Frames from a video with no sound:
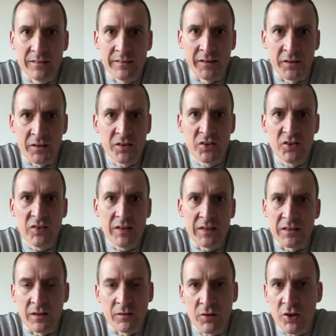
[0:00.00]
You can see,
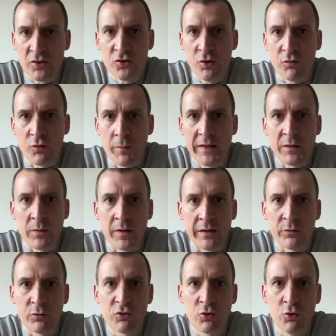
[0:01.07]
a shot from anywhere.
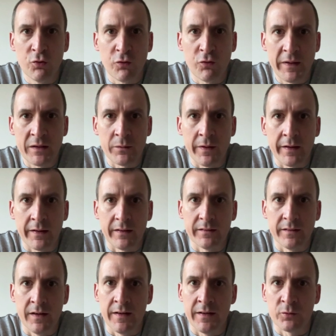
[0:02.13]
He'll score from anywhere
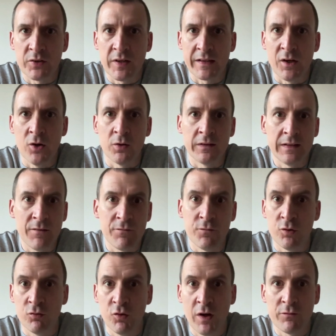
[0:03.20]
and he'll take it on left
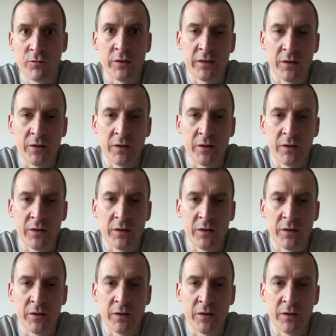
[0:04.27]
foot, right foot.